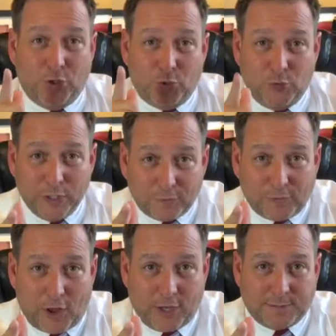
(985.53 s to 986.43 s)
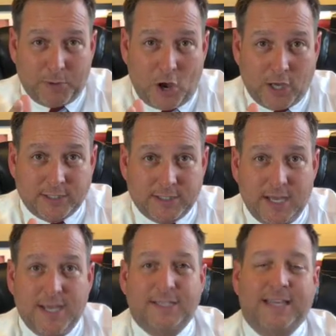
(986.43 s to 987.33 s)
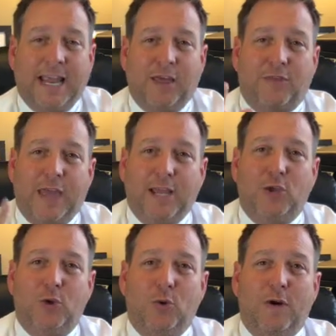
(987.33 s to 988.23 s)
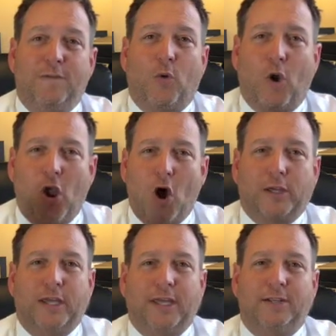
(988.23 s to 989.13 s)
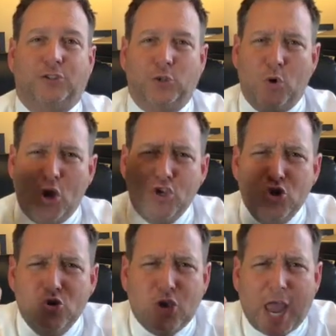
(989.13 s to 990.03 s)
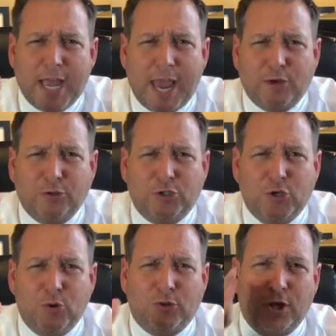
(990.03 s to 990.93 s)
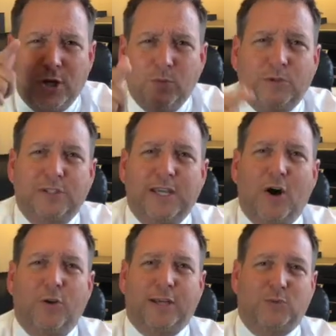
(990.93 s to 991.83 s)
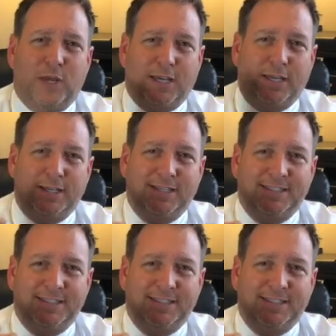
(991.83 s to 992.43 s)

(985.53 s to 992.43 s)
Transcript: the real floss boss, saying thank you for logging into You Can't Handle the Tooth. We'll see y'all next week.